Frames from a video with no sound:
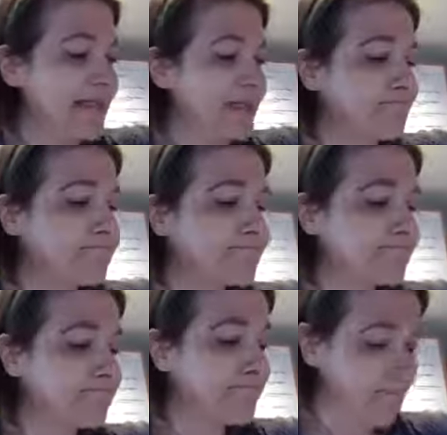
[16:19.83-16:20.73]
World.
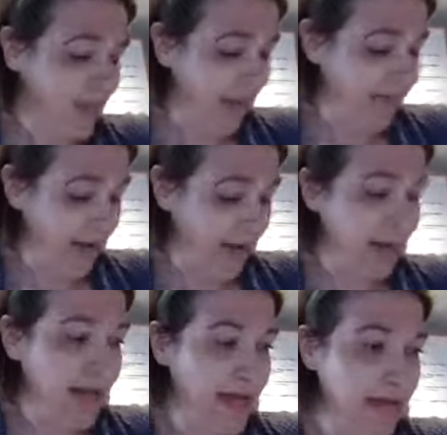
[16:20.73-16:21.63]
I've got
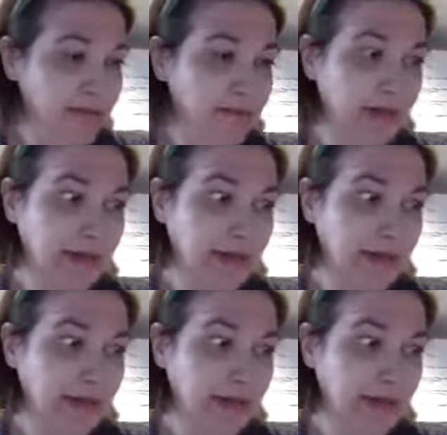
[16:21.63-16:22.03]
my